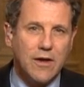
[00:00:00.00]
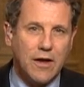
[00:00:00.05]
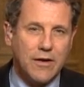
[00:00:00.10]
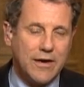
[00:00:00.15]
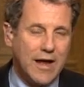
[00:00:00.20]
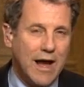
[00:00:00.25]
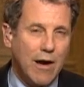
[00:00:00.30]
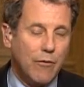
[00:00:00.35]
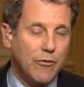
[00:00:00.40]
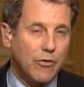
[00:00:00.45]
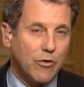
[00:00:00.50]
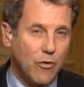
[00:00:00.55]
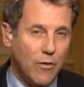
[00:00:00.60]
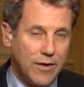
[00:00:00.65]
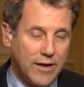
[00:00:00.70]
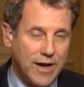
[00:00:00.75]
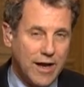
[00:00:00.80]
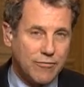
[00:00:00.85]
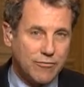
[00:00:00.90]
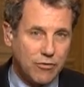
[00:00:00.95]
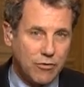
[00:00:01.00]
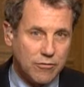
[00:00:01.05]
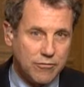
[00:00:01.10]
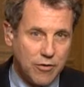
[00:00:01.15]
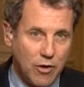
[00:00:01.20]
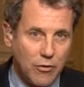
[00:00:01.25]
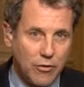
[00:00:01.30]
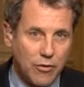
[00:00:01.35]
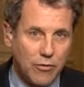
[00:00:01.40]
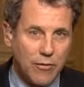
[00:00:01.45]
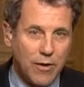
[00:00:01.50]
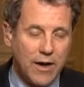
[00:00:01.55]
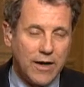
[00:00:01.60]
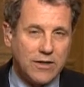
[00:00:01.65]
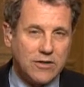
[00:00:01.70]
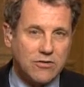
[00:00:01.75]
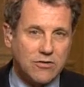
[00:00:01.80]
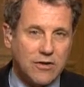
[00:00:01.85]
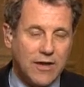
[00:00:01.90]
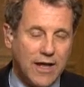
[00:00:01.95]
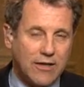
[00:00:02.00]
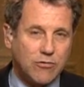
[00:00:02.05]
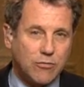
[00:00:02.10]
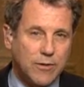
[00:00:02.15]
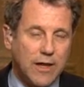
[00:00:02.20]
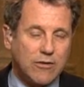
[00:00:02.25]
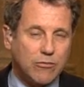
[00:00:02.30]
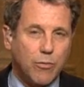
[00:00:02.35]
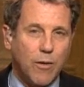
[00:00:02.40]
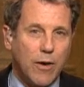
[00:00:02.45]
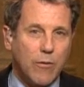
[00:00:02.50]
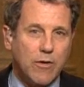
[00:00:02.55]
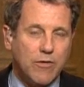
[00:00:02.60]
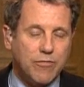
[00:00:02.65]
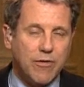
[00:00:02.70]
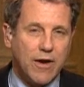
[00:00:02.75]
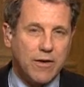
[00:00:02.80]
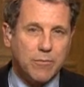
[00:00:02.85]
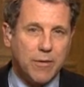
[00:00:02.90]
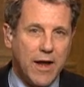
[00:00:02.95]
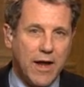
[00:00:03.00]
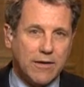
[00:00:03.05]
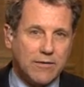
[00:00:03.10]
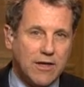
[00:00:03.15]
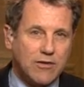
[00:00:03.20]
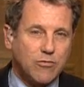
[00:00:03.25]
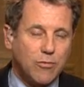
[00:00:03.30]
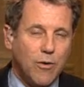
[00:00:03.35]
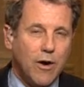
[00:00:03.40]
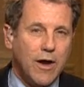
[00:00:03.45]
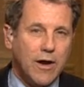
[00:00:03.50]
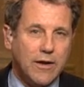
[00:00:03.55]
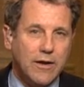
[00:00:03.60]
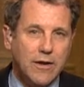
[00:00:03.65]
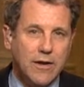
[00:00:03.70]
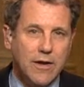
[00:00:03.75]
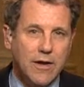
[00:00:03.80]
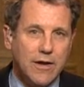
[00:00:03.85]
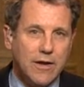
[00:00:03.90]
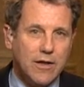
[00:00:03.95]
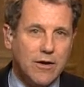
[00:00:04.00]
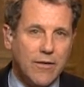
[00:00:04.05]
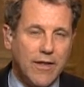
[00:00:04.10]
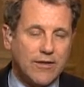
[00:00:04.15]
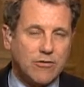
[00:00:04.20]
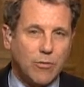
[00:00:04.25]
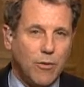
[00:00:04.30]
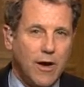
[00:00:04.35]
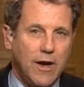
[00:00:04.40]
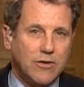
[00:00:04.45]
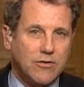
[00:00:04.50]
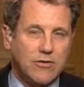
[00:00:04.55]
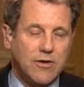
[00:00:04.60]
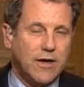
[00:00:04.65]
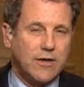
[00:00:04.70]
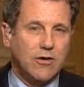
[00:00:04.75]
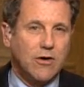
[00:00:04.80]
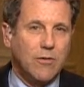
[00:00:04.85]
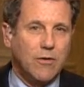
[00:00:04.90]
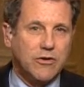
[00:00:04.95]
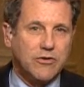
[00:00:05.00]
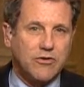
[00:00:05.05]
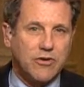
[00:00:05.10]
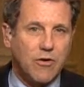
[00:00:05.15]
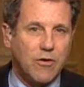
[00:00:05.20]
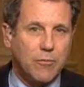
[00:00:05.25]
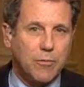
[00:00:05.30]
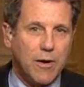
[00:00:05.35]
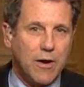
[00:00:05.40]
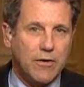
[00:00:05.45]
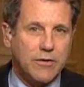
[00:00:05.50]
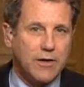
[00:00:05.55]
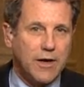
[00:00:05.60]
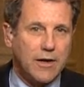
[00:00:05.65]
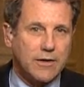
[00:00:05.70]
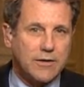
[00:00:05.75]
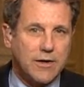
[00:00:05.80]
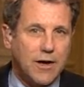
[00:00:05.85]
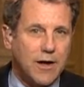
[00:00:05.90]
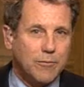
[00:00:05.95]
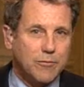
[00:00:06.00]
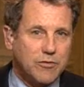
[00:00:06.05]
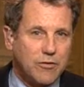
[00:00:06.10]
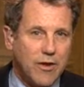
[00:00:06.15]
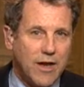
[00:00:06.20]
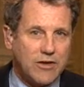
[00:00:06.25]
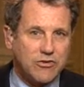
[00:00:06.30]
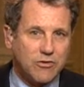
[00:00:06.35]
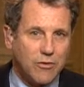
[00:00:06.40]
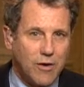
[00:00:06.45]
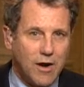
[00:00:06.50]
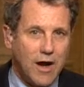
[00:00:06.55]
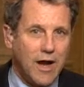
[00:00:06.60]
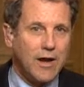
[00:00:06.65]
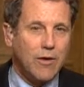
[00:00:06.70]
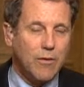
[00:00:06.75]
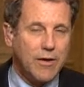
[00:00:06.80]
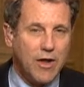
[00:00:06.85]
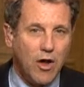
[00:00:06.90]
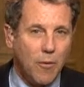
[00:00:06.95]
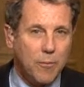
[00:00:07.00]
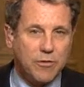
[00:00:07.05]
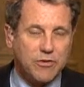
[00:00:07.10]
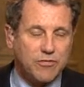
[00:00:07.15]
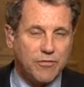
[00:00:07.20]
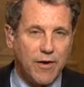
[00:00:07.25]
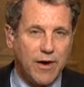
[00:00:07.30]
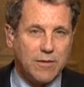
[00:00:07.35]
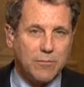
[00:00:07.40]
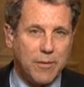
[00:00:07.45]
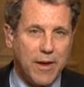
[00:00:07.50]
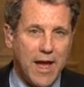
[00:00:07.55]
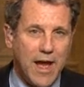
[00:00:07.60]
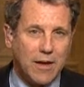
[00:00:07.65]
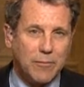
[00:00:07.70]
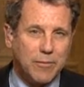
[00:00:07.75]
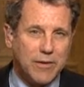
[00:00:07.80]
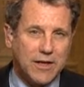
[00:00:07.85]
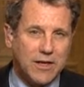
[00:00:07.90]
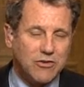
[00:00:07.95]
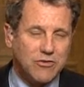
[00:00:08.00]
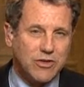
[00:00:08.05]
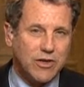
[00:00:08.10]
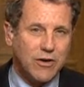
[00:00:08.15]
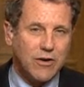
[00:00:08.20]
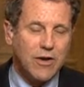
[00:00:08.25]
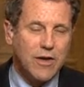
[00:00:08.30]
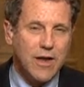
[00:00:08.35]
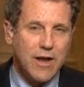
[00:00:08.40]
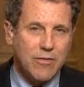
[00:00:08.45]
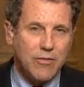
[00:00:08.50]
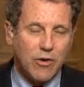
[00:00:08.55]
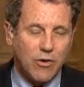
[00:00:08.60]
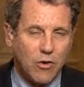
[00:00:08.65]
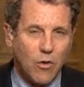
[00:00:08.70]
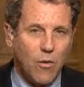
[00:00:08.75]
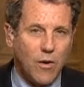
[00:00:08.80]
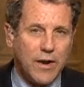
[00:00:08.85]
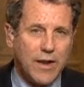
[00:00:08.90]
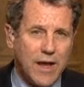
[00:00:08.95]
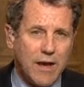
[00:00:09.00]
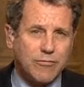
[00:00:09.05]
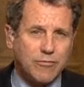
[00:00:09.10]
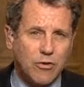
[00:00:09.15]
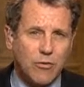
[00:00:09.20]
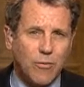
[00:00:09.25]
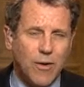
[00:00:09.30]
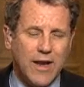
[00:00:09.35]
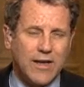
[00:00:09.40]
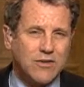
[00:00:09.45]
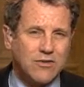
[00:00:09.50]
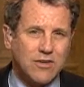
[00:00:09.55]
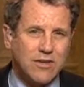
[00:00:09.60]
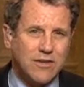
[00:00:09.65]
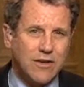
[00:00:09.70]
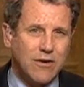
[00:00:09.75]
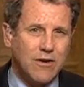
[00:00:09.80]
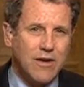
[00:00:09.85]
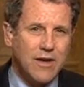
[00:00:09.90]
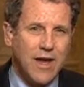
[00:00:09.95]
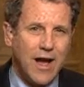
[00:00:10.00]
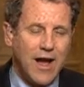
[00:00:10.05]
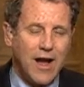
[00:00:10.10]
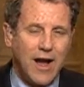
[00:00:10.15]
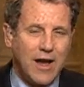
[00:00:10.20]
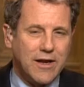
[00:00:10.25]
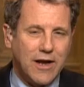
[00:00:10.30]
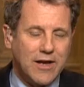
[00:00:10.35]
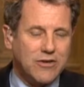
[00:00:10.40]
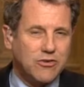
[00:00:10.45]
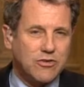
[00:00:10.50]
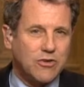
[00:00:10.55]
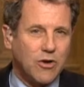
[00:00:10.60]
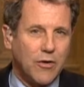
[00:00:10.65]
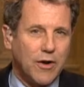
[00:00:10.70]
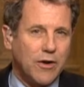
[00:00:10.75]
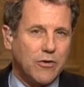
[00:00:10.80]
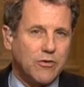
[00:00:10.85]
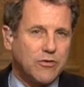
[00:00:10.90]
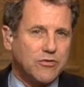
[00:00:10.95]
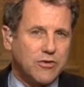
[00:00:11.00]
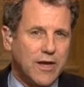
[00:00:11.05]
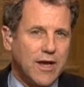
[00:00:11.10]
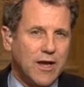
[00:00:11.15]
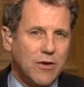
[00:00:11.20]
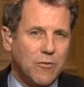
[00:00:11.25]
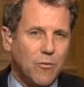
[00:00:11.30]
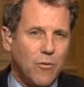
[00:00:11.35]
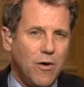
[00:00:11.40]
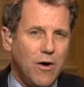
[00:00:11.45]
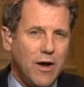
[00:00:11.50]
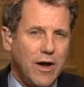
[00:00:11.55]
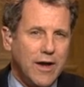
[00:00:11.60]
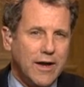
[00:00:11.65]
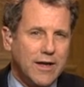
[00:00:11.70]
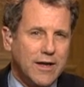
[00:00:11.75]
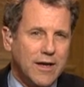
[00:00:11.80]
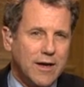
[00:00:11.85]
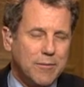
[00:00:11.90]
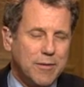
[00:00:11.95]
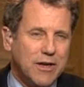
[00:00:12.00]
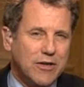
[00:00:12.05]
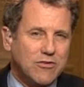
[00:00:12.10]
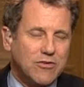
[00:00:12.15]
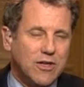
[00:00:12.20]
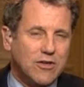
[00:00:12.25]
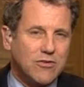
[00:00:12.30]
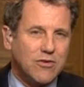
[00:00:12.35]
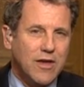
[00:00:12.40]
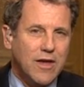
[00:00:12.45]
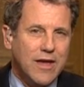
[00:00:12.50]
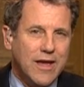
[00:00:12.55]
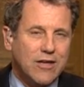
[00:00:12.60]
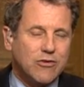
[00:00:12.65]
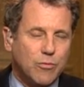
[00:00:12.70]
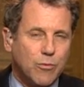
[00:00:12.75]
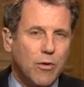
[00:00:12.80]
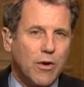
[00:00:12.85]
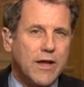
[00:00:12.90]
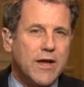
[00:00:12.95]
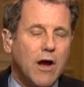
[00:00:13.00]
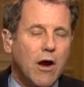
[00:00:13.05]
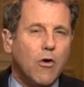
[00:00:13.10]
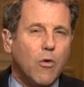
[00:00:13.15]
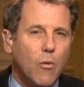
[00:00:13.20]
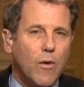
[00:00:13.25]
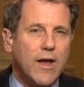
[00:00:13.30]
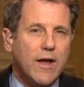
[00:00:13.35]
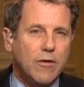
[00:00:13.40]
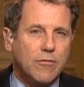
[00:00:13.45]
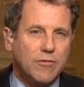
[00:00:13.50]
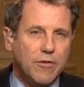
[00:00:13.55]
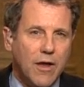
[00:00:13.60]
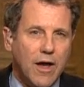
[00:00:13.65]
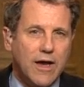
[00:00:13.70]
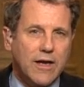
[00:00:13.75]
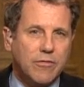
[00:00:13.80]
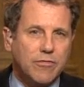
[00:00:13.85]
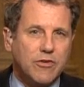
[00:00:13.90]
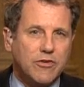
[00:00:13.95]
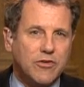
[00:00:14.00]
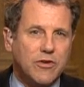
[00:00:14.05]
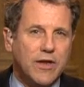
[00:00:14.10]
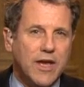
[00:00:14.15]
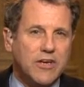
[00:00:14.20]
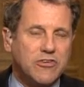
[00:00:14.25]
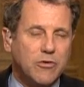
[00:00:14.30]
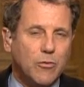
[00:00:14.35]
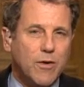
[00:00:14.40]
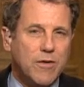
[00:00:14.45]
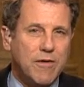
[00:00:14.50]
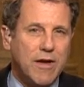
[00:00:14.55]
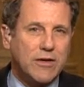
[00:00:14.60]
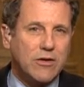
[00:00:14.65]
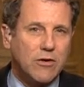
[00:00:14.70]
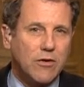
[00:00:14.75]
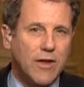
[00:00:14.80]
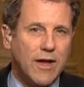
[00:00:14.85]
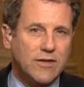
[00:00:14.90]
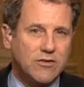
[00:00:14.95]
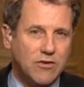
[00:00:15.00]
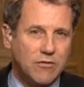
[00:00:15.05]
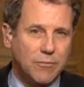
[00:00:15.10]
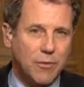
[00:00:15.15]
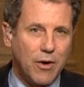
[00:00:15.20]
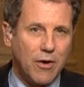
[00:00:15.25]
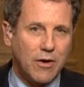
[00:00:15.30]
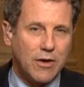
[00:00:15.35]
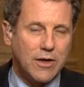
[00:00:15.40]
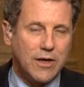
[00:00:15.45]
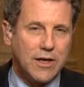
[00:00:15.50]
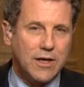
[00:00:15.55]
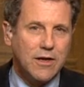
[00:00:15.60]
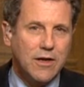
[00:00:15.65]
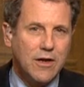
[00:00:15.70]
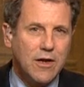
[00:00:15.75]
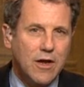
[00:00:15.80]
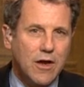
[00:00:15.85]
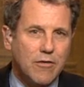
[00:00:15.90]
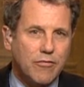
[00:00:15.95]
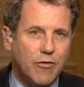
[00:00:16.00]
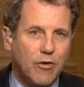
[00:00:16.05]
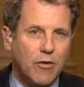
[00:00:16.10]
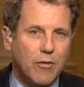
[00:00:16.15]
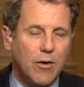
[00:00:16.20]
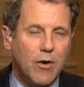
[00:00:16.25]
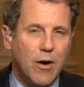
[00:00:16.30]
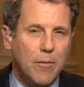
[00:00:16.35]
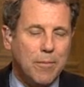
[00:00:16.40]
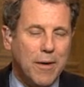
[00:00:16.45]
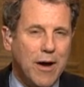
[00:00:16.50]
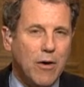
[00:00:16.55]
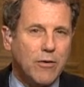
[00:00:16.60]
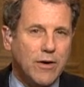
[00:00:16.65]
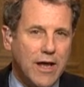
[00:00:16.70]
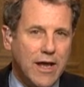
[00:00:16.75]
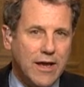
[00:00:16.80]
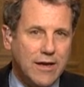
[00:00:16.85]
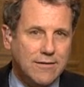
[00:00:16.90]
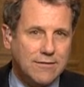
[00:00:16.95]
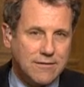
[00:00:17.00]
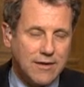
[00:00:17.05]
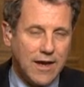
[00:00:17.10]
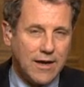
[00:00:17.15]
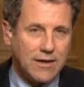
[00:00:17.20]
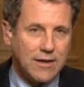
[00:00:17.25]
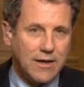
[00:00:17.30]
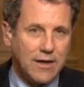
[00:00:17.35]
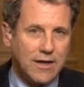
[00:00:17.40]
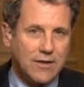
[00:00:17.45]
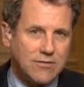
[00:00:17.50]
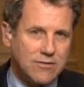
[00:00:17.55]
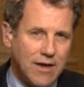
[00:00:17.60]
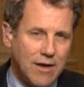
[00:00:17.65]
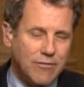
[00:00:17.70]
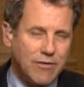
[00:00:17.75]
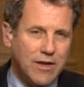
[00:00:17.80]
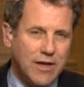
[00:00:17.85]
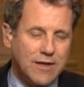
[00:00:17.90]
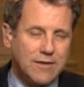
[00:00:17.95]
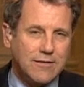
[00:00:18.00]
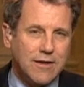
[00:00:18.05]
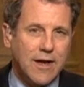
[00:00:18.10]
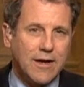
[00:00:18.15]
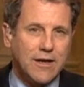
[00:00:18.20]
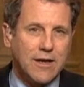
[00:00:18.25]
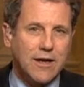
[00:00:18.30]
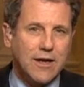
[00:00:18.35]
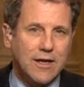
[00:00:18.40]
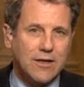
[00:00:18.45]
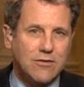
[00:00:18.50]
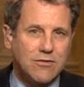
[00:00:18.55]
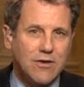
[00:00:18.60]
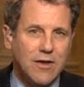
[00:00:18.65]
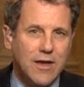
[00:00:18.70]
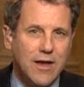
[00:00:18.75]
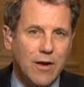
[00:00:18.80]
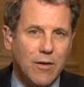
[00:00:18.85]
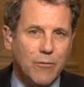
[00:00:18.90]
And now they're going after voter rights, and that's why we fight back. That's why I said go on sherrodbrown.com/Ohio and help us fight back, because they're going after rights, and I just don't understand why. I mean, it's really our way of life as a nation. We've had collective bargaining for about 7, 8 decades.